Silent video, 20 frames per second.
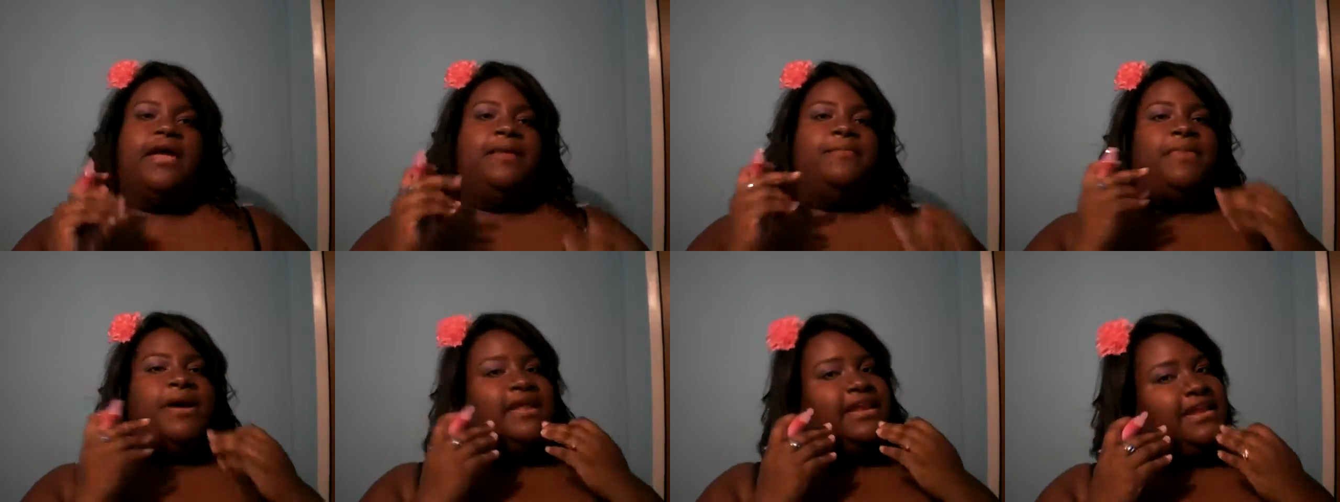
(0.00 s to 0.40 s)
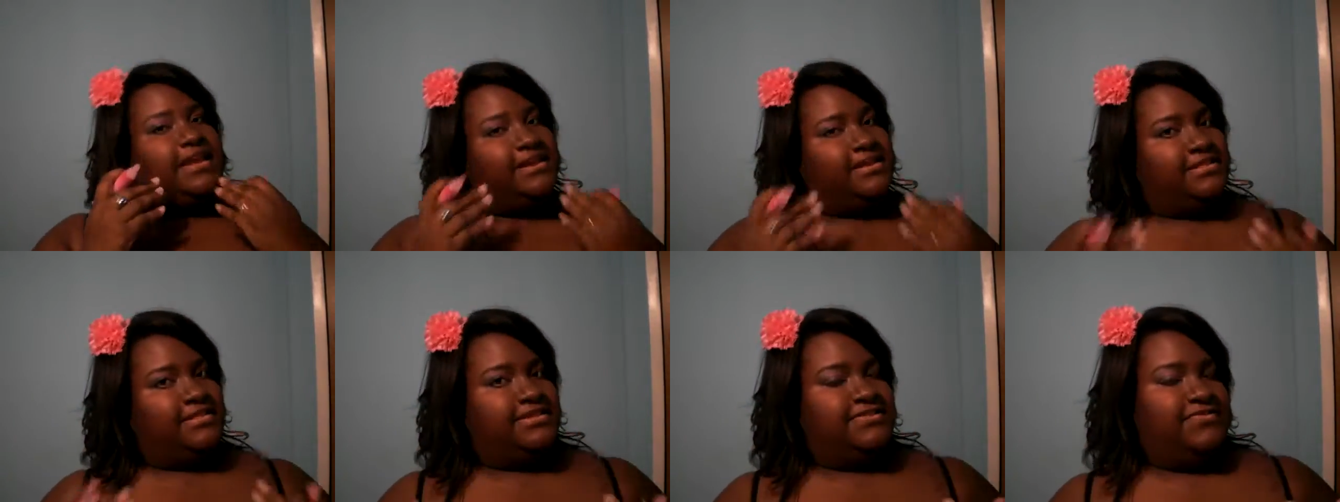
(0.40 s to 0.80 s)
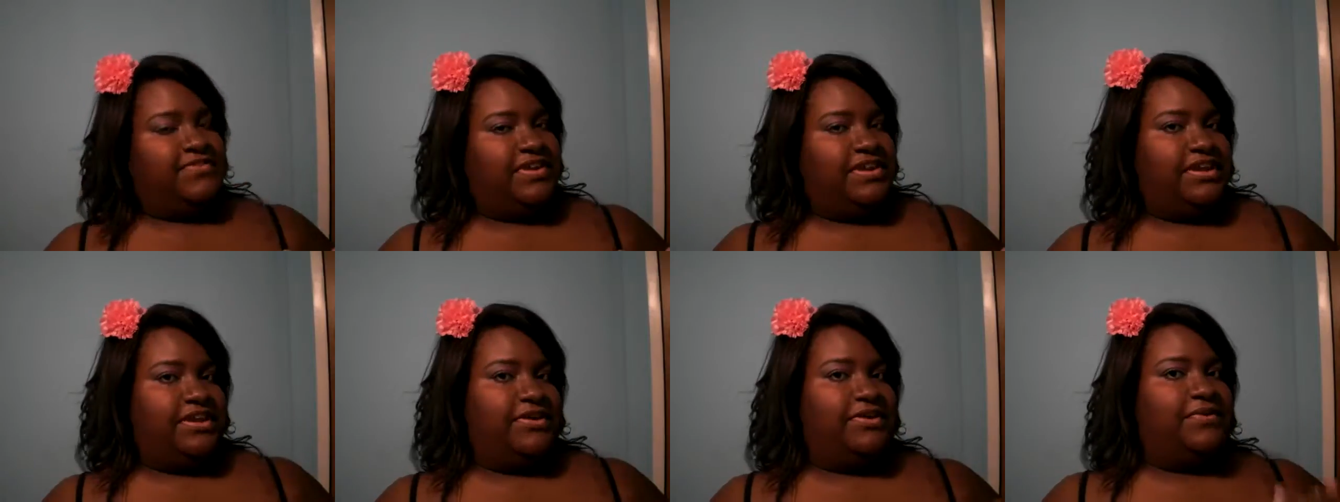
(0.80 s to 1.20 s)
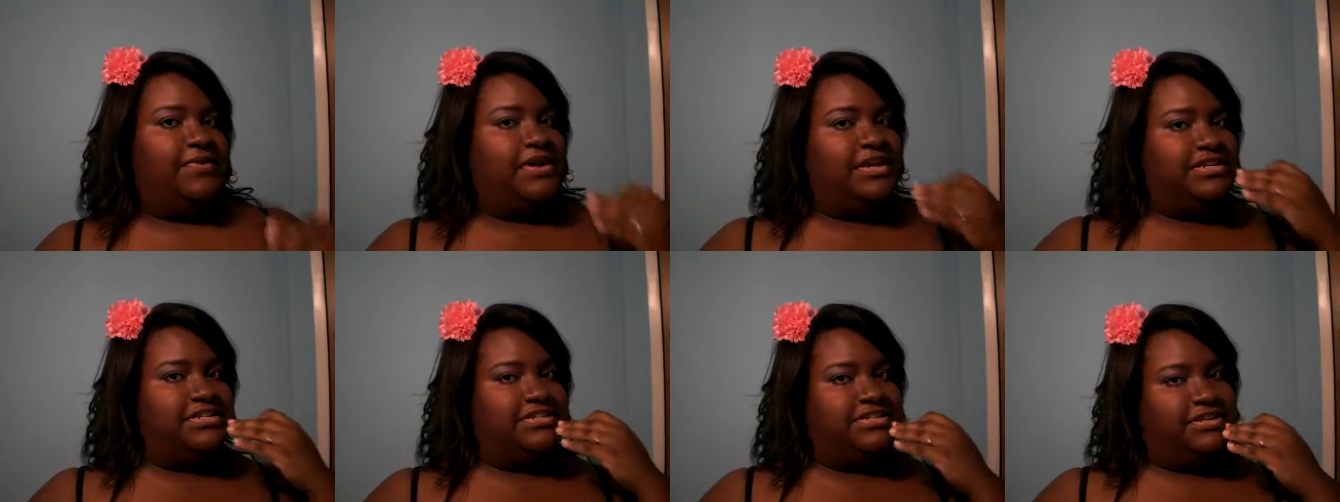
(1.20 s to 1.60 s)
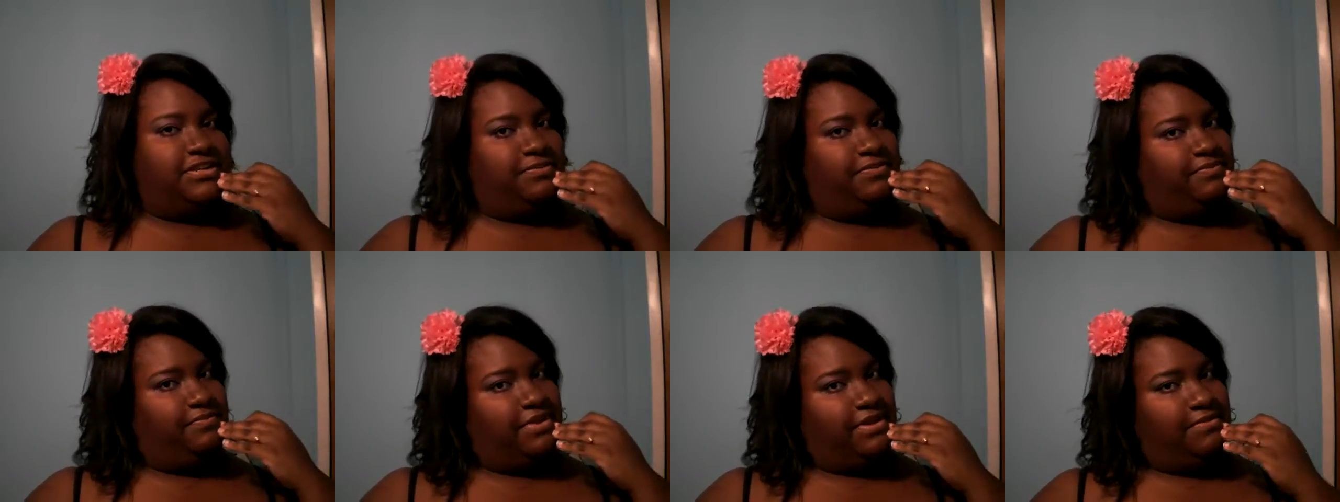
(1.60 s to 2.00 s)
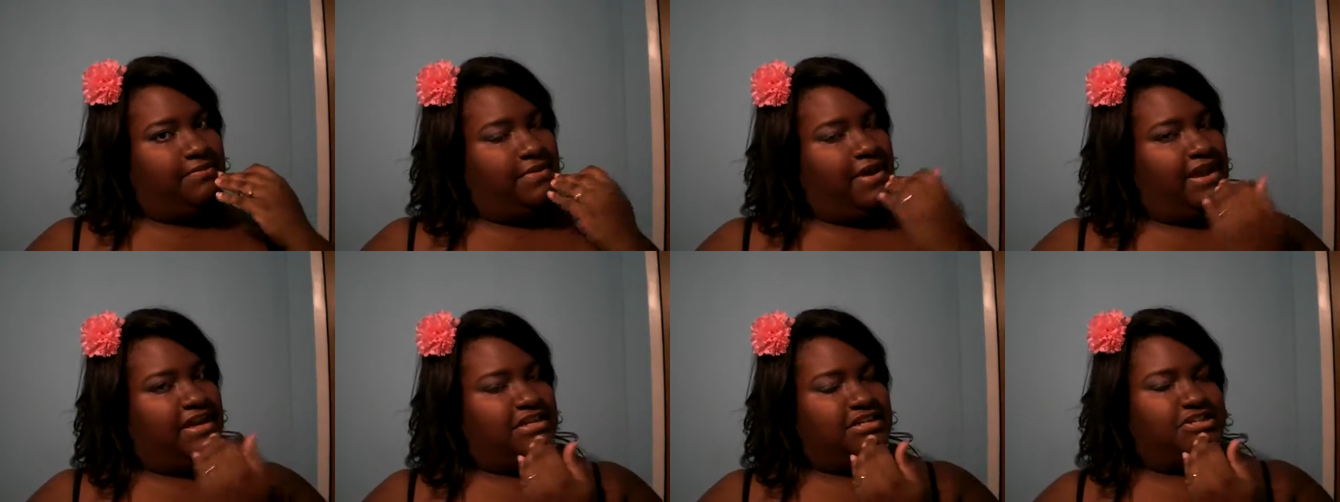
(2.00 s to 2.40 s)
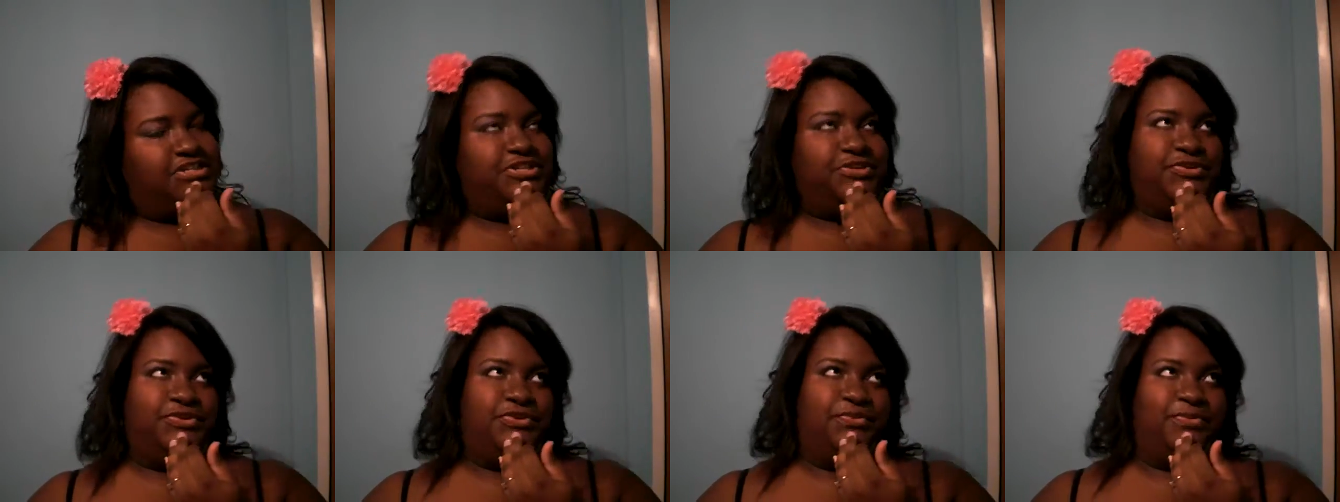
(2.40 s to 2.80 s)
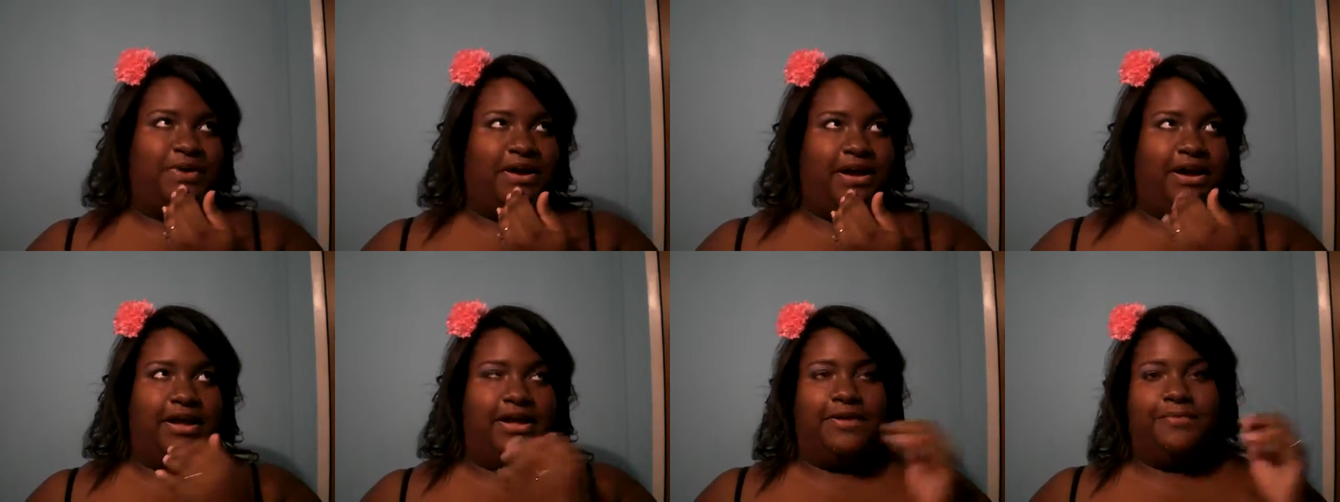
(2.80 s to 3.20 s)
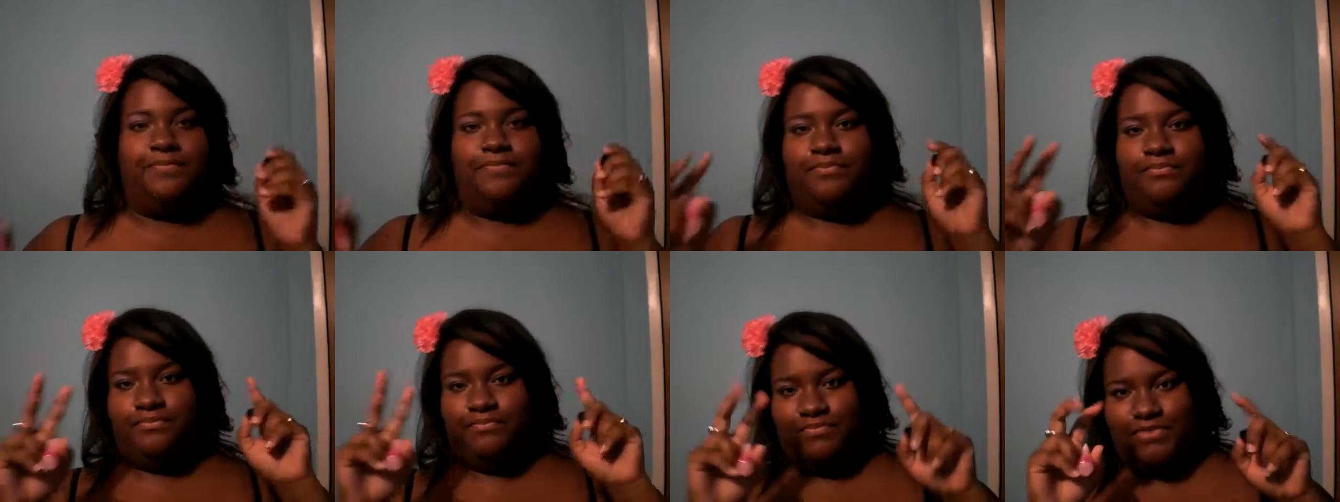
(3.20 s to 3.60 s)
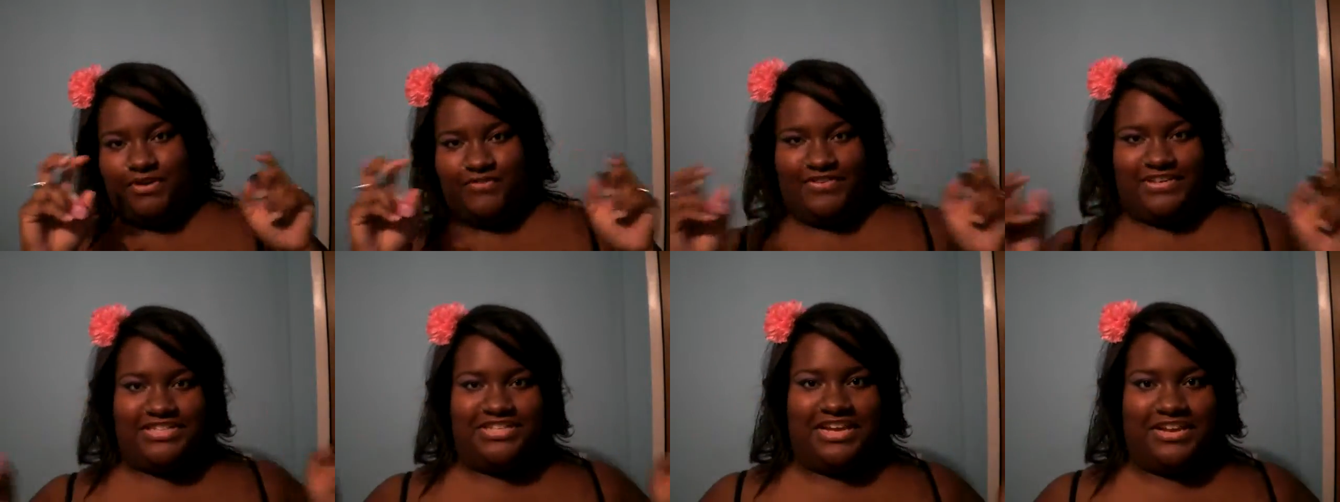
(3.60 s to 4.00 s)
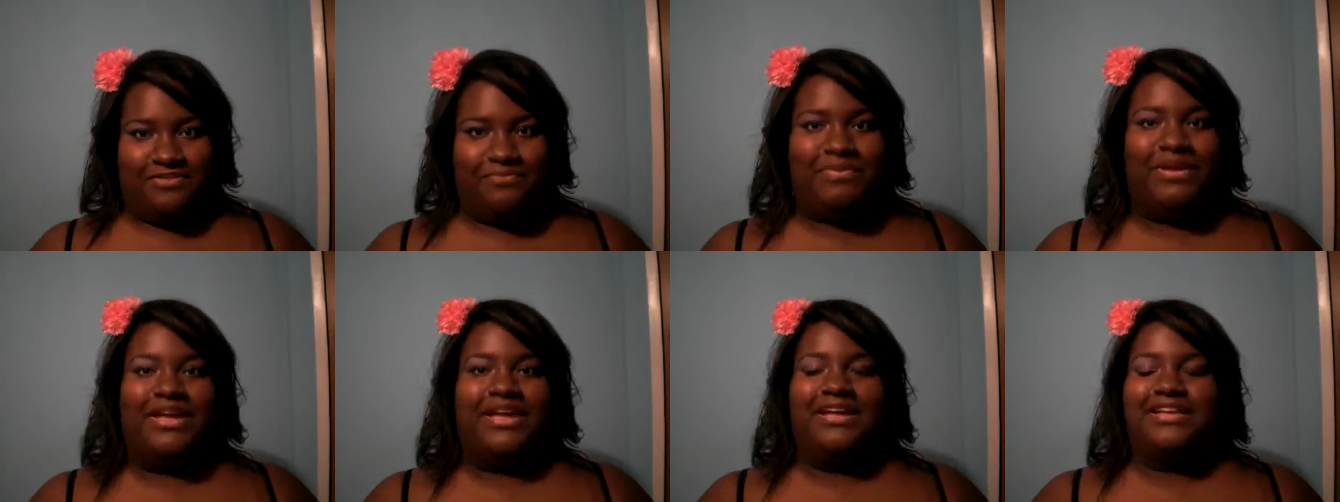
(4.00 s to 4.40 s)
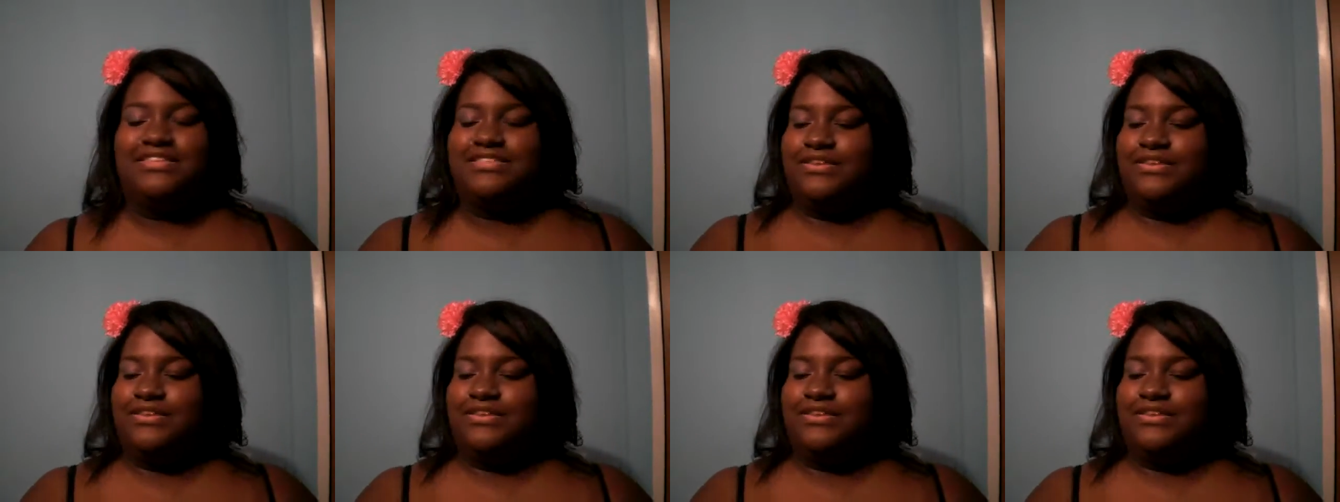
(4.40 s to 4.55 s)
and by the end of this video it should be matched to my perfect shade of pink.